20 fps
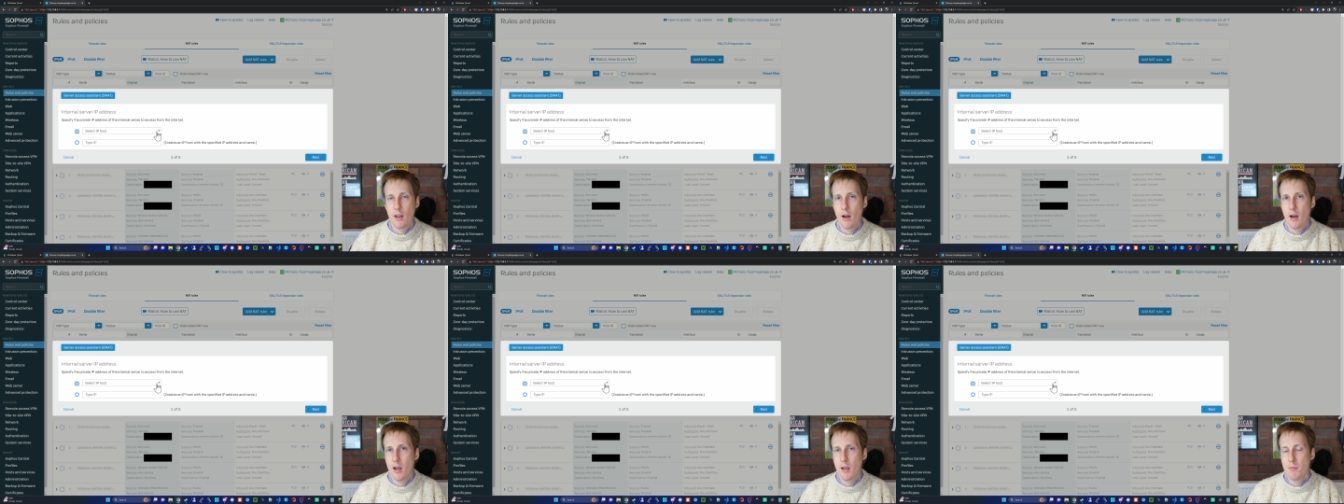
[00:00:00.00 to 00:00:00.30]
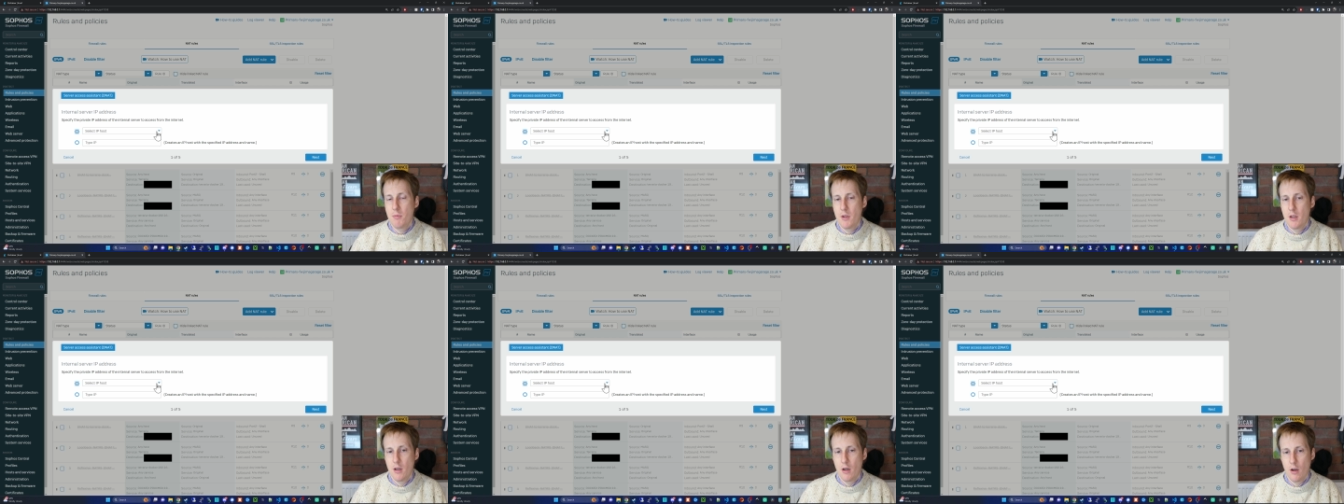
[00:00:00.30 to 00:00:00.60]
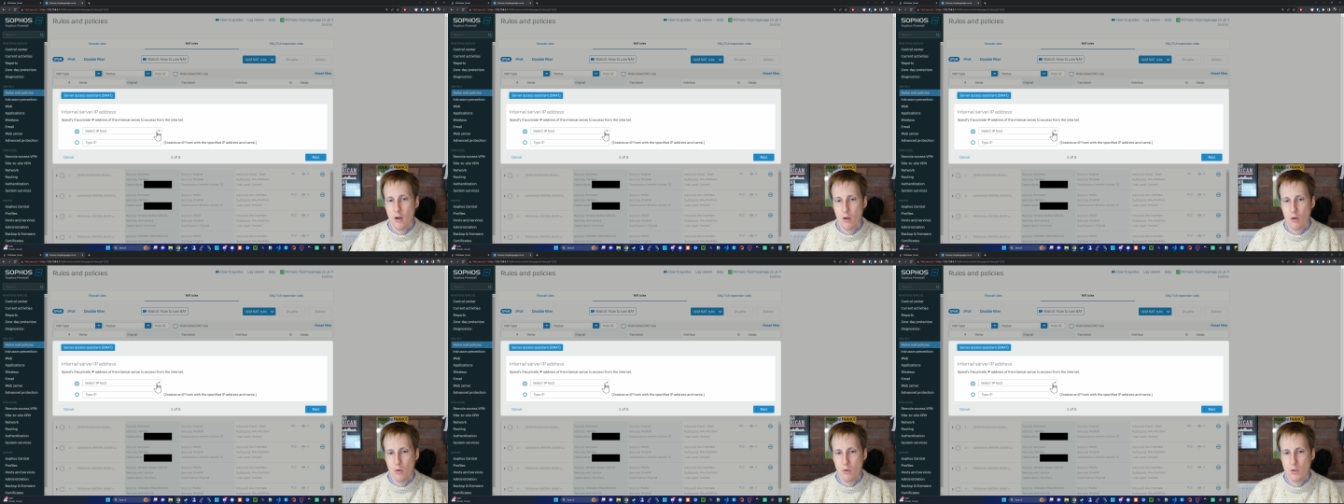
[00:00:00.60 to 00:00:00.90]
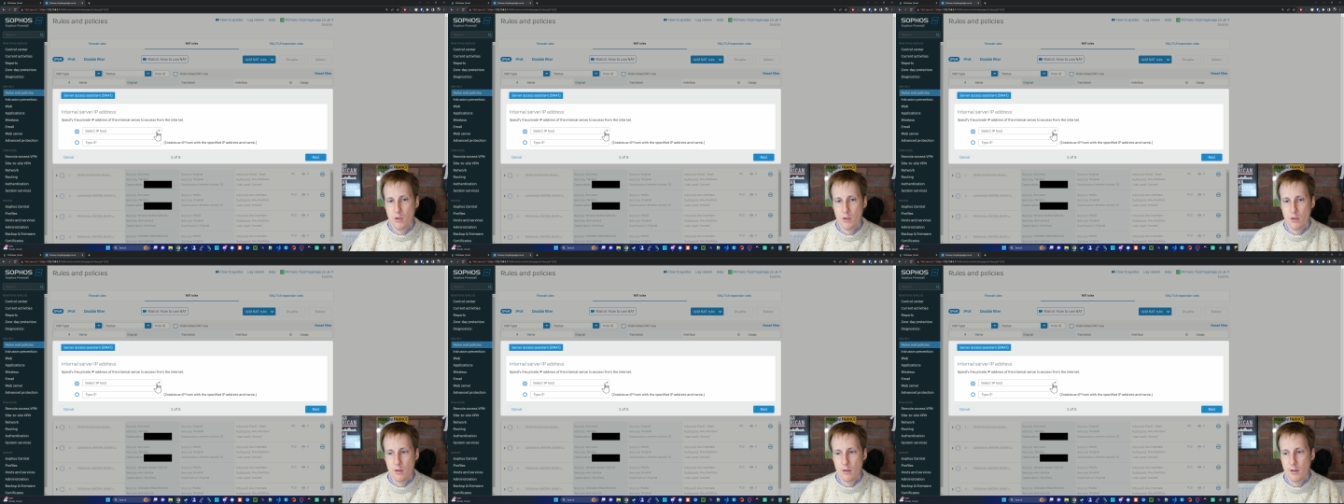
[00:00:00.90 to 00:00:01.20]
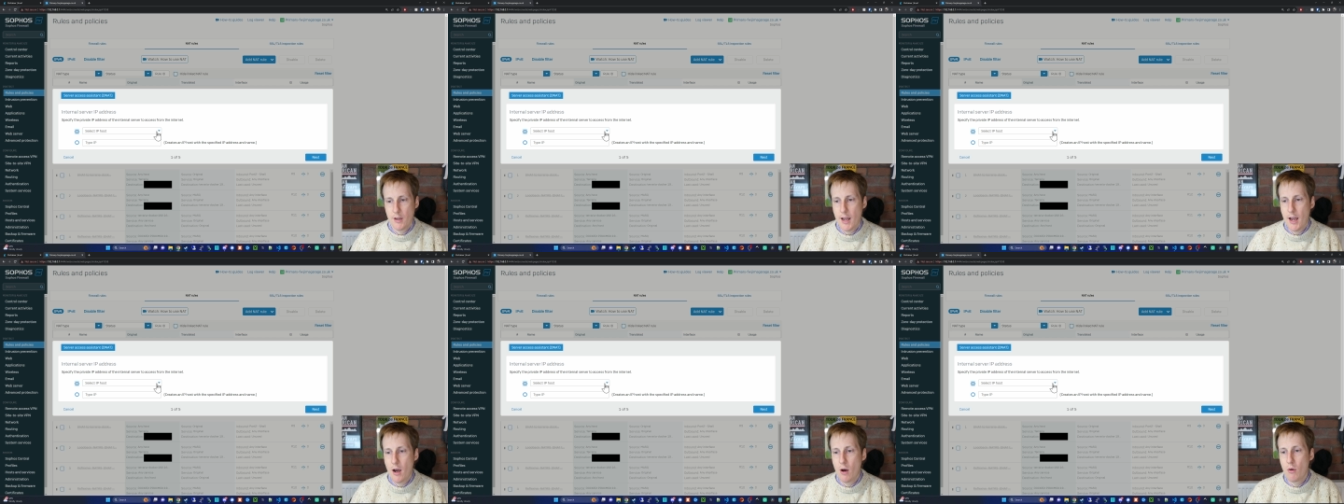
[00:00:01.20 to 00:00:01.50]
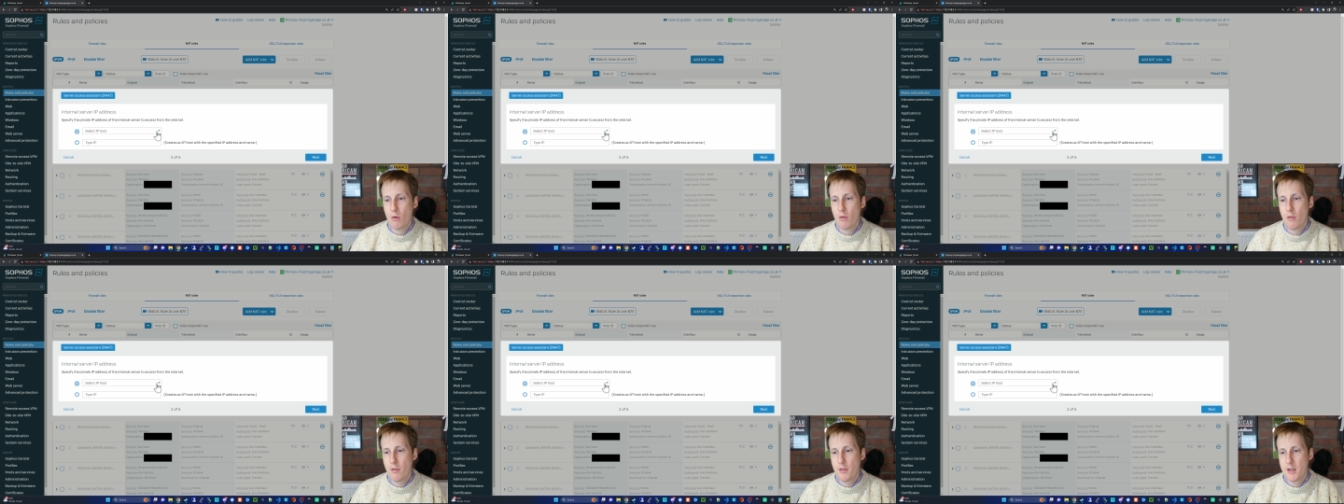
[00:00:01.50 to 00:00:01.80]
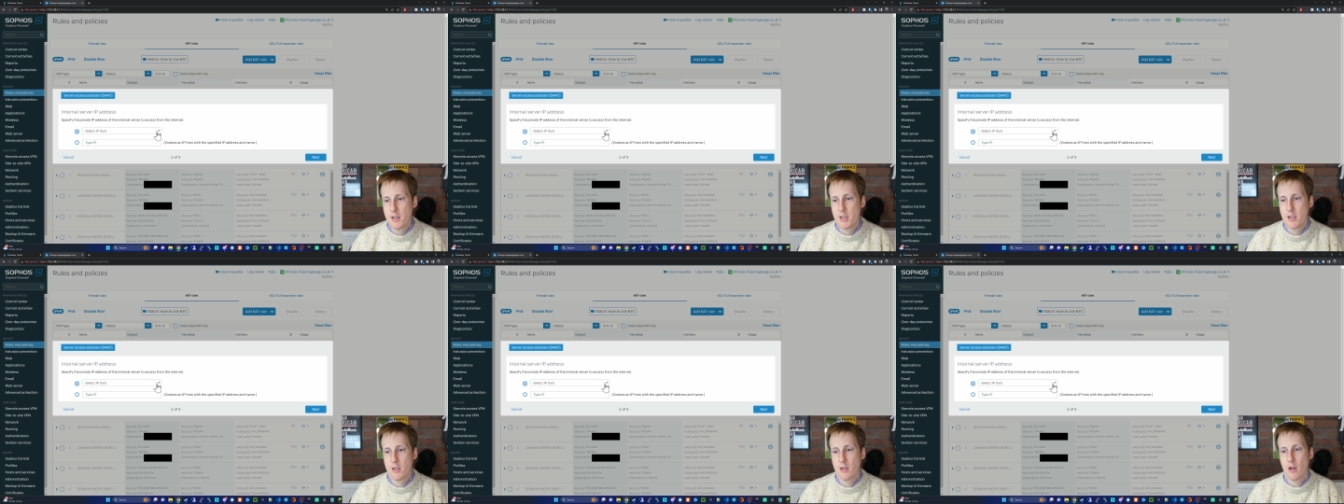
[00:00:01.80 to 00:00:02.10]
the IP host. Now,
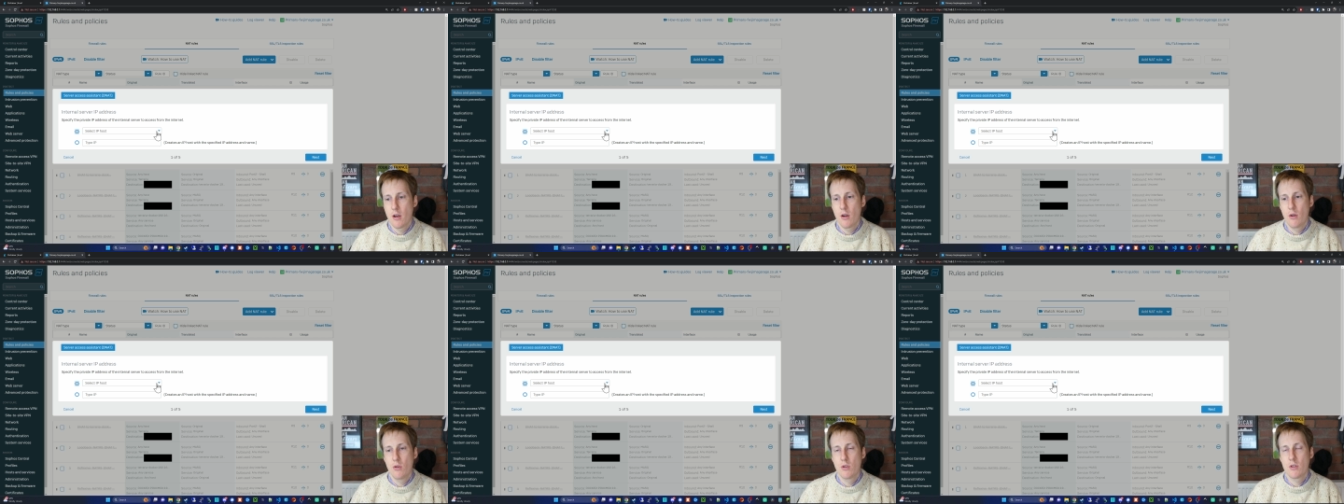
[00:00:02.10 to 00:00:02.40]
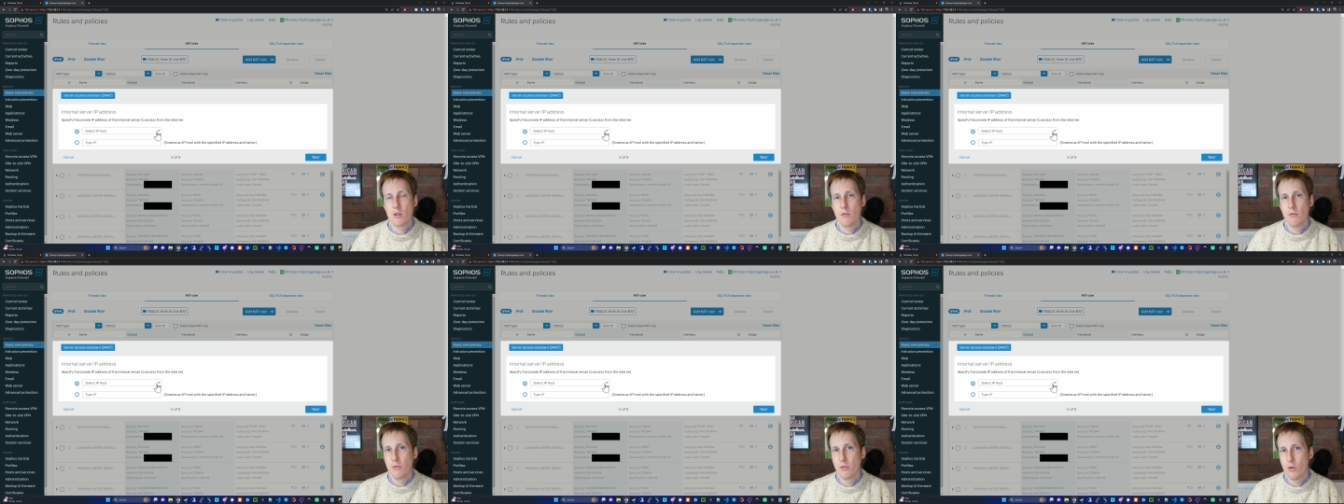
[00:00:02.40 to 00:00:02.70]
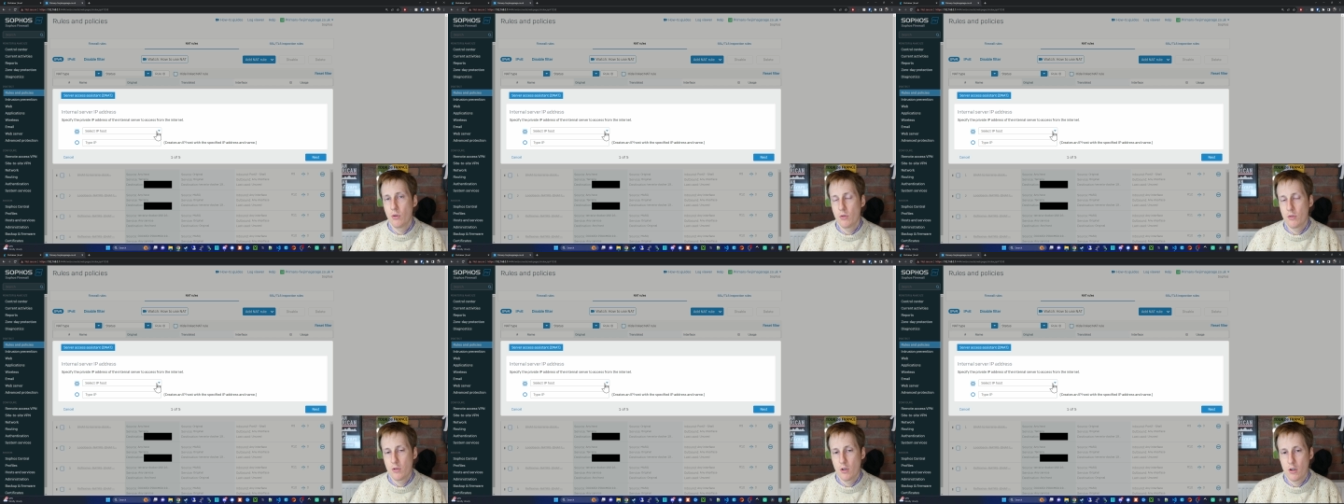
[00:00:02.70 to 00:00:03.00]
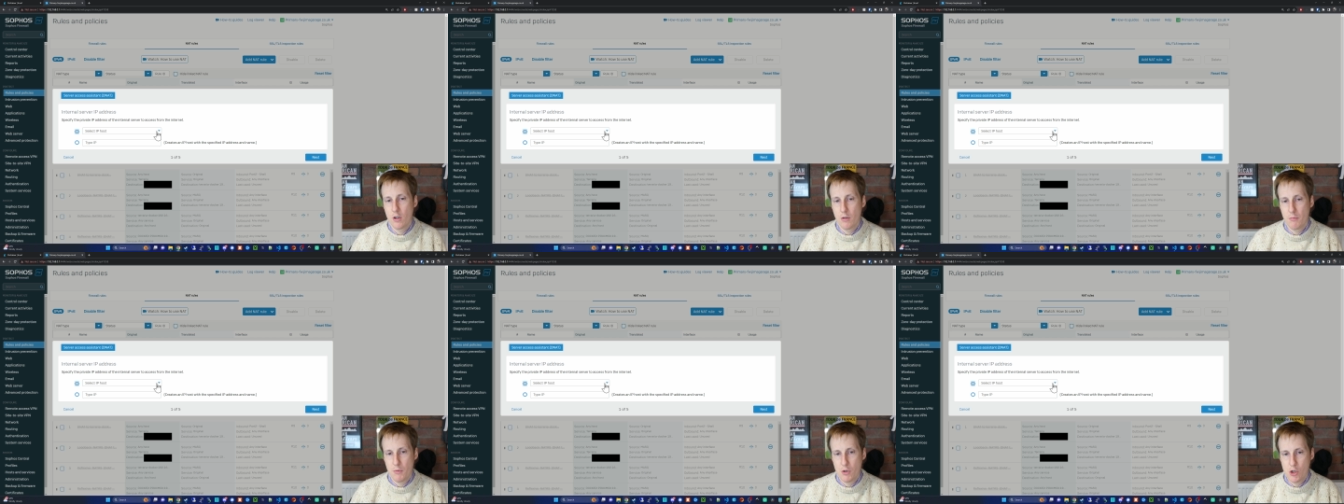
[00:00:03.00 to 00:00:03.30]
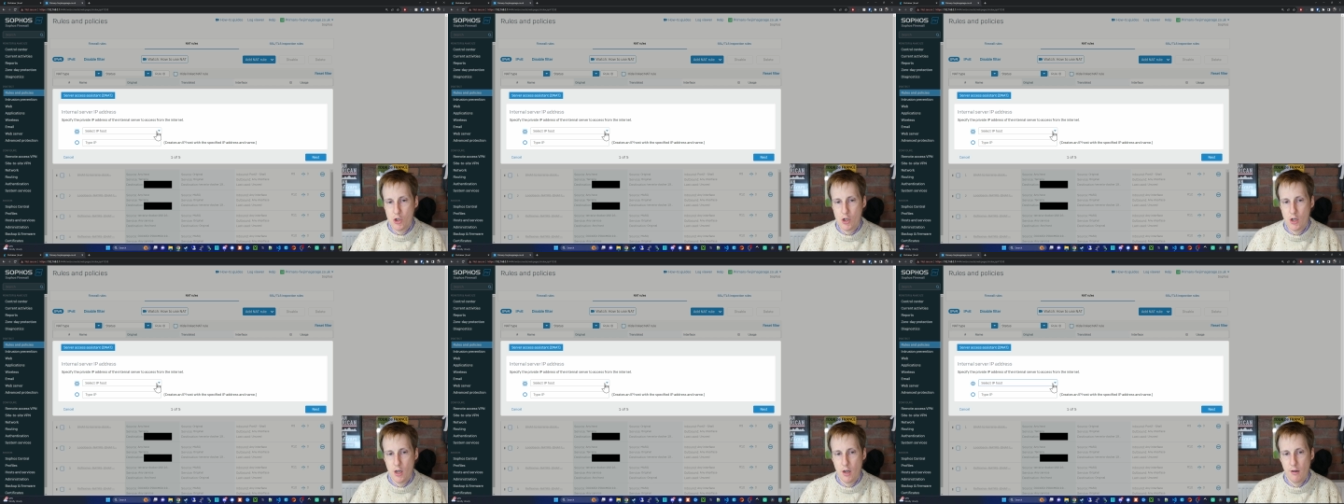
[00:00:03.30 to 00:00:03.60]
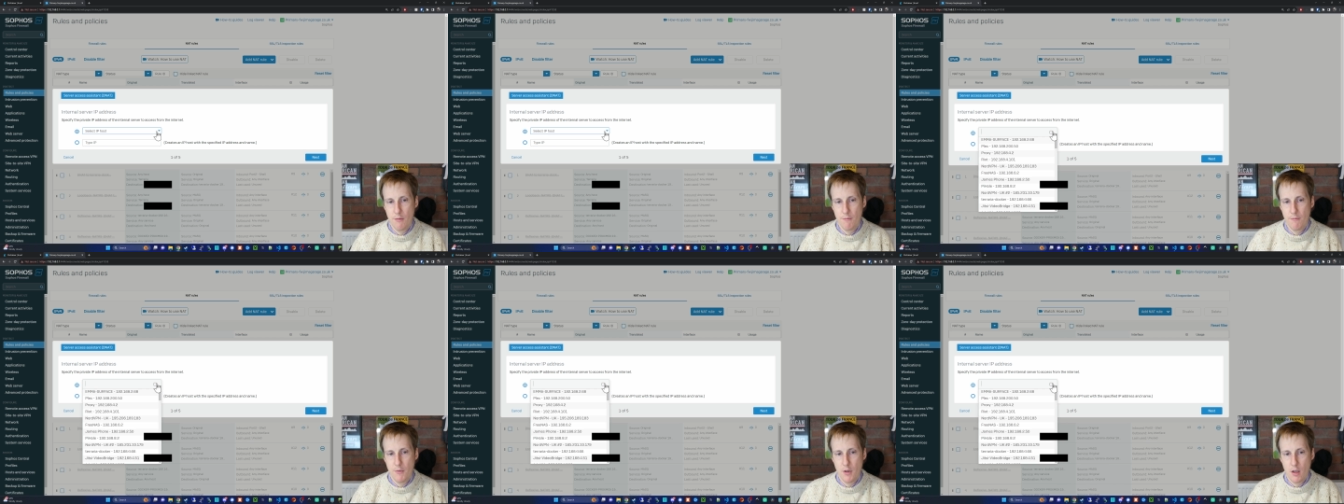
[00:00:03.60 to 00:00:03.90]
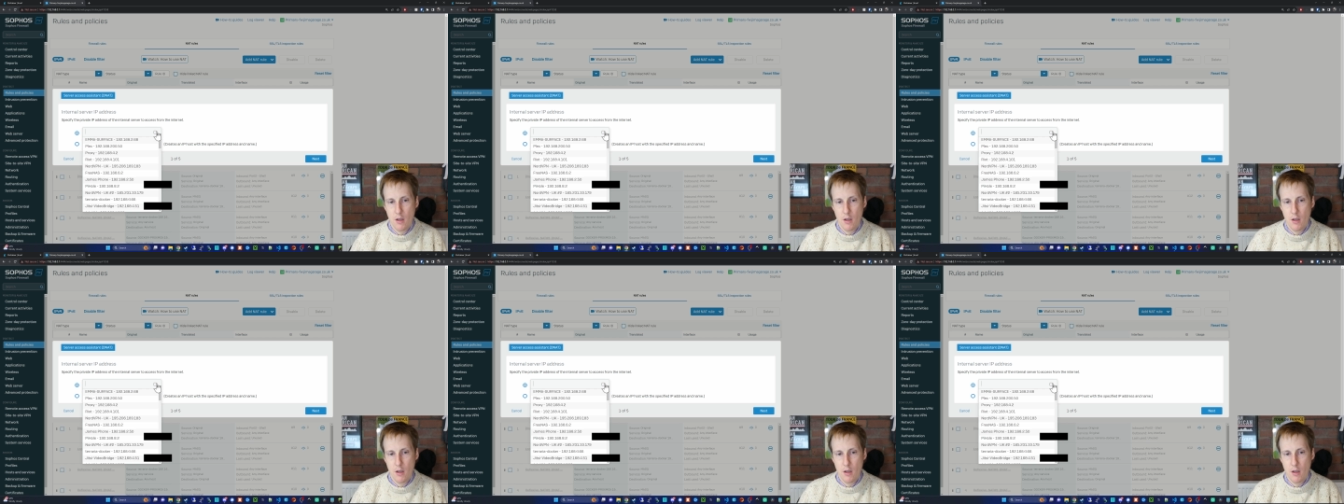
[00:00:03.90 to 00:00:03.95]
this is the host of your Docker machine.